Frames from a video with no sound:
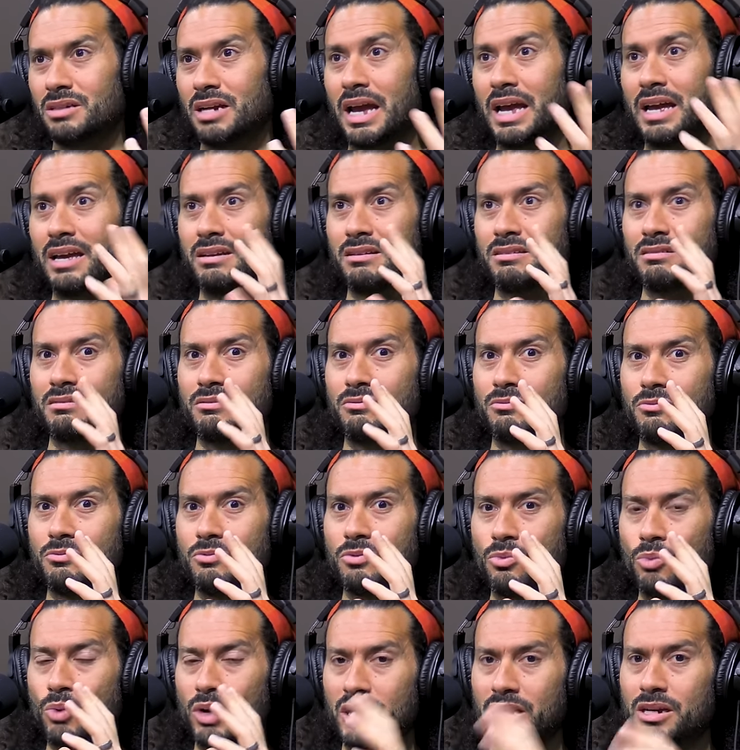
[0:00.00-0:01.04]
And
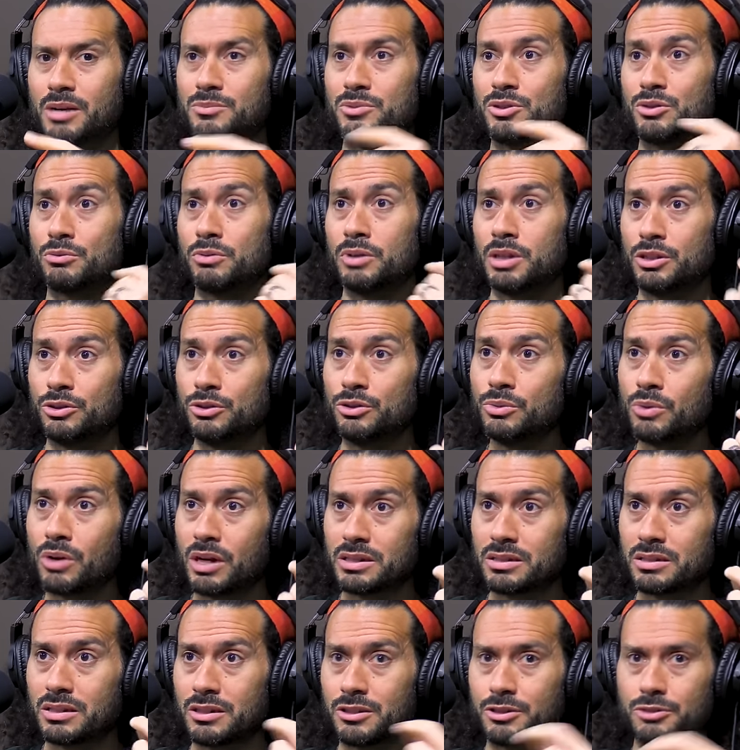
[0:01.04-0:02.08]
when it comes to really
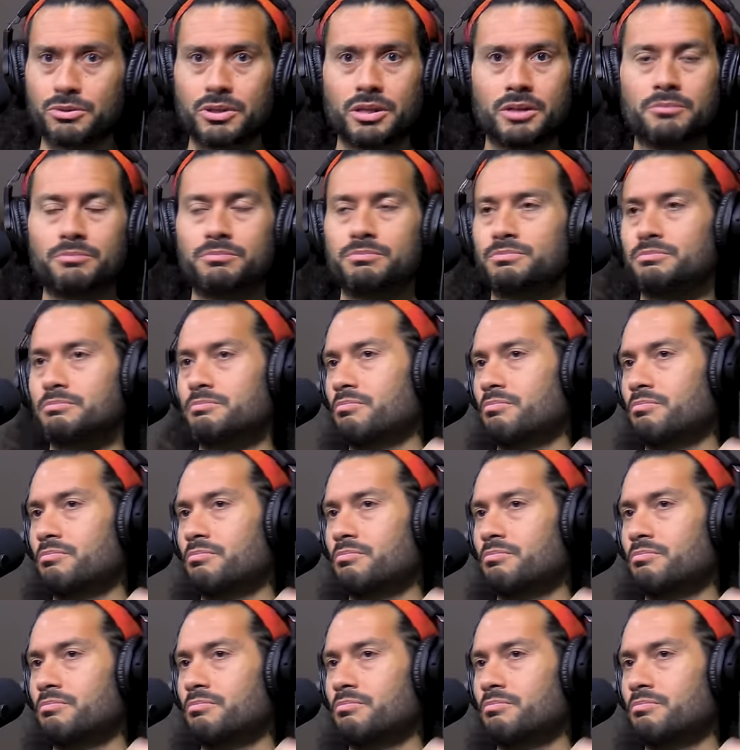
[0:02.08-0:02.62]
nuanced history,